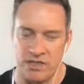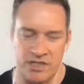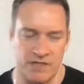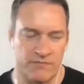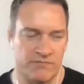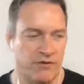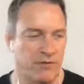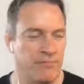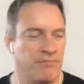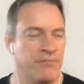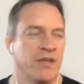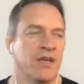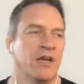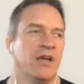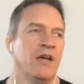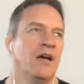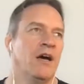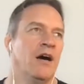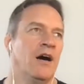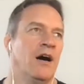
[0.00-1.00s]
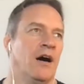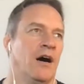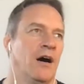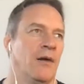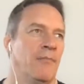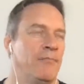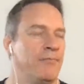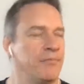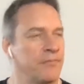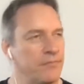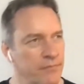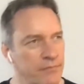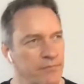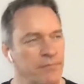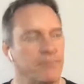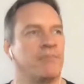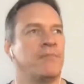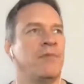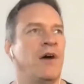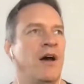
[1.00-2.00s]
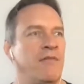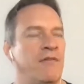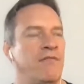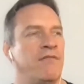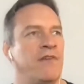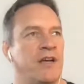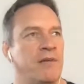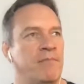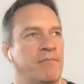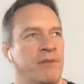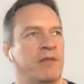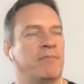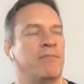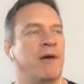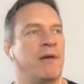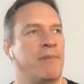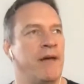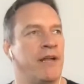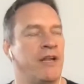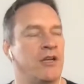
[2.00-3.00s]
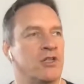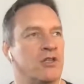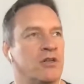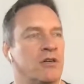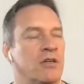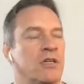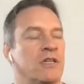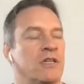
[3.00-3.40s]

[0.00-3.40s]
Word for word: from um, i have a figure built by pan of chocolate